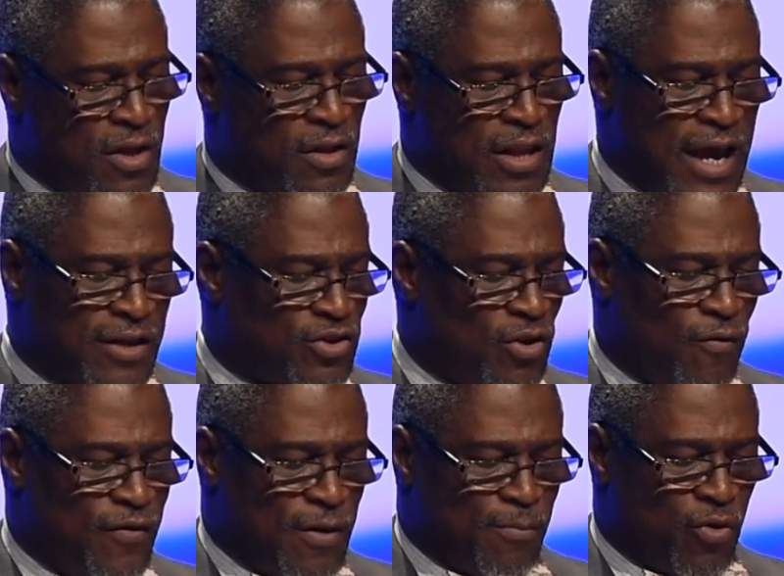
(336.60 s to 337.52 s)
Last
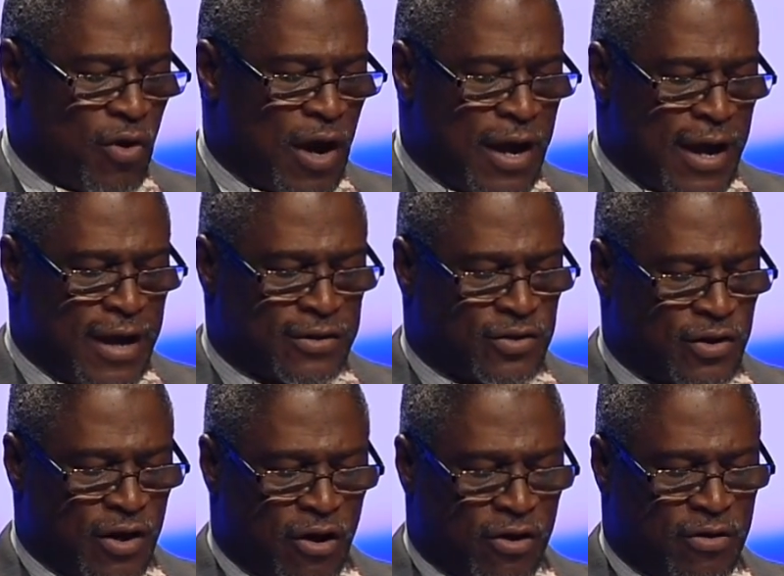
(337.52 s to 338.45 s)
November, I asked
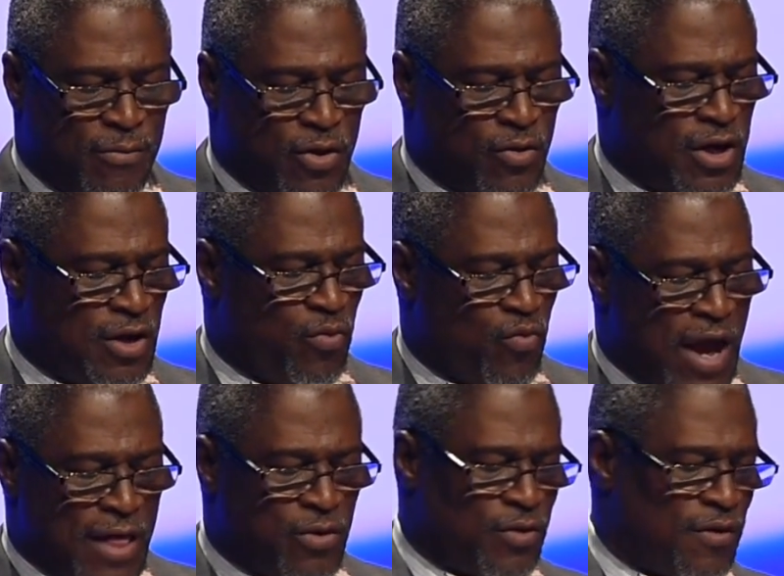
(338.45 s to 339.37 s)
that our community,
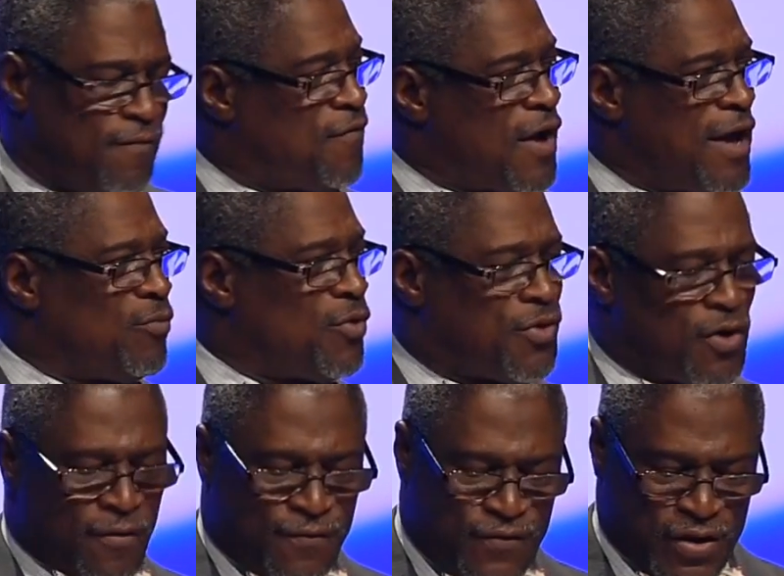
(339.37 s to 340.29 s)
rather than fight with
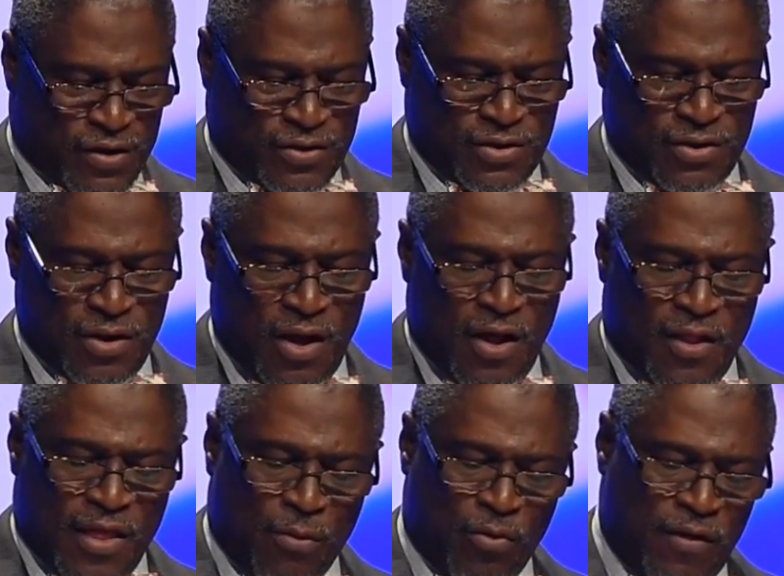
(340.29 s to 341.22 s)
our fists,
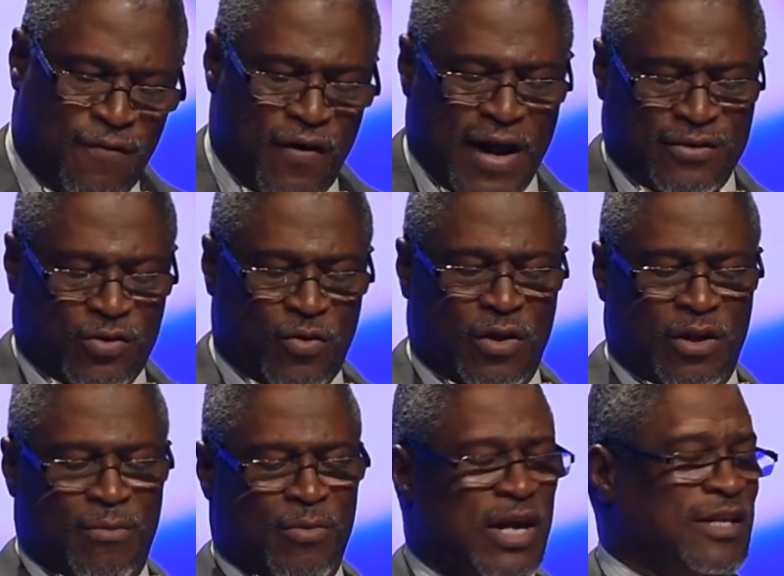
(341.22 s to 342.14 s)
that we fight to
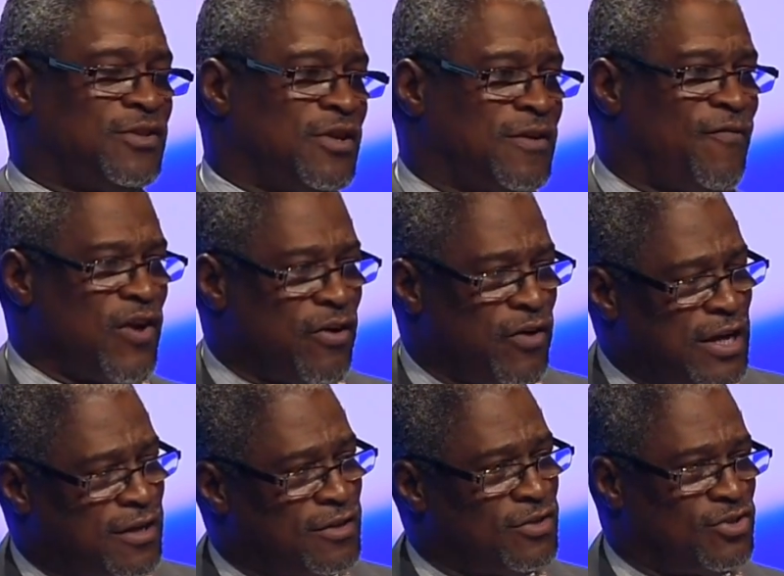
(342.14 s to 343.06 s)
eliminate the very
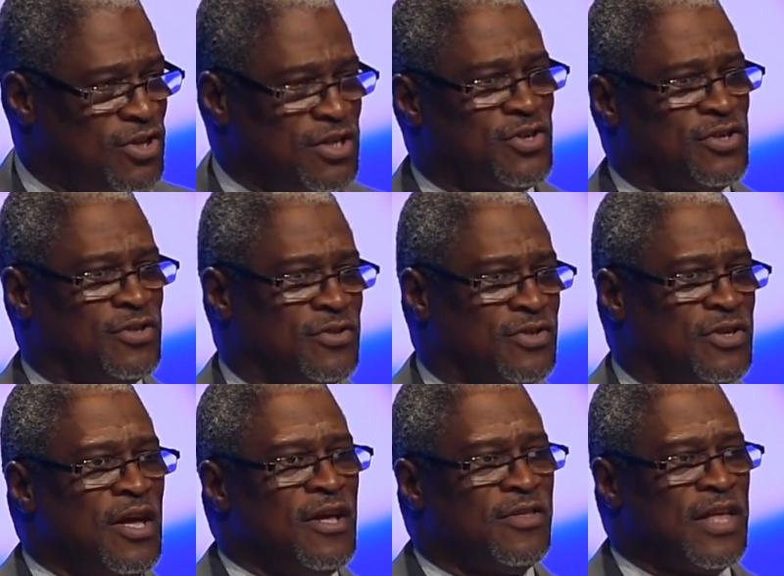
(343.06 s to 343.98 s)
conditions
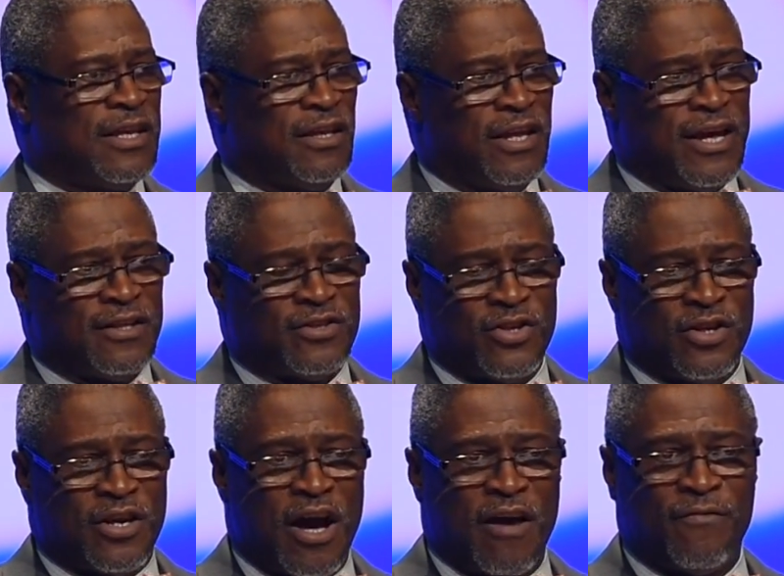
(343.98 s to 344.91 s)
that led to the
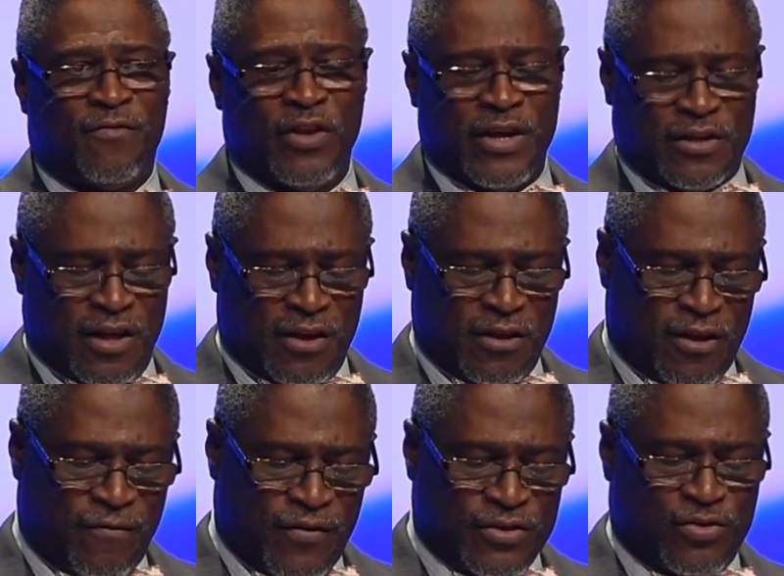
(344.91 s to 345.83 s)
conflict and the
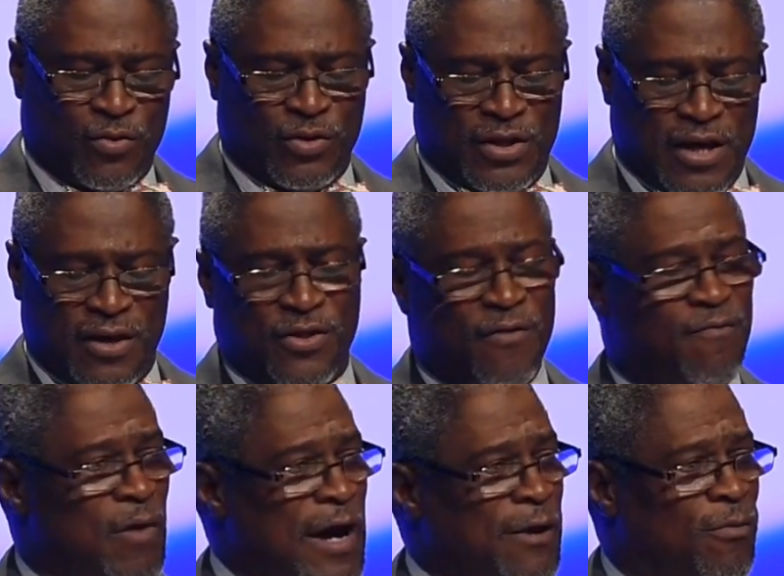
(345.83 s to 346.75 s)
eventual death of
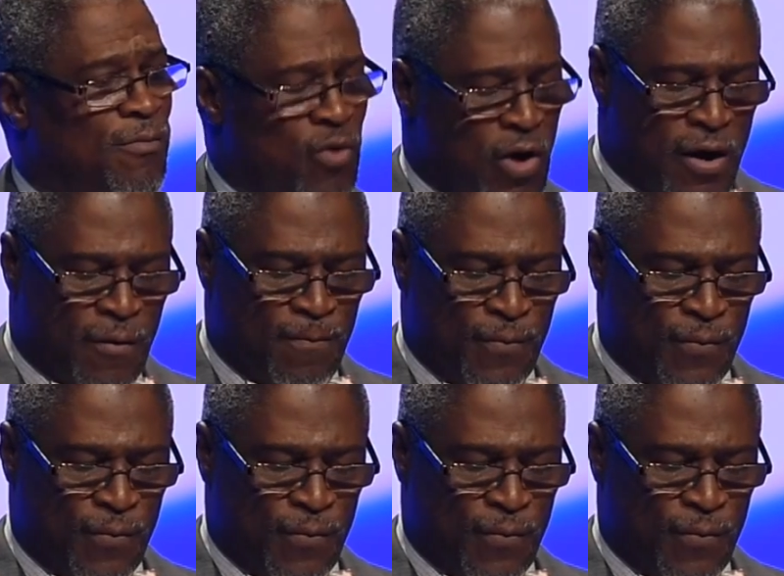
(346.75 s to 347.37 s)
Michael Brown.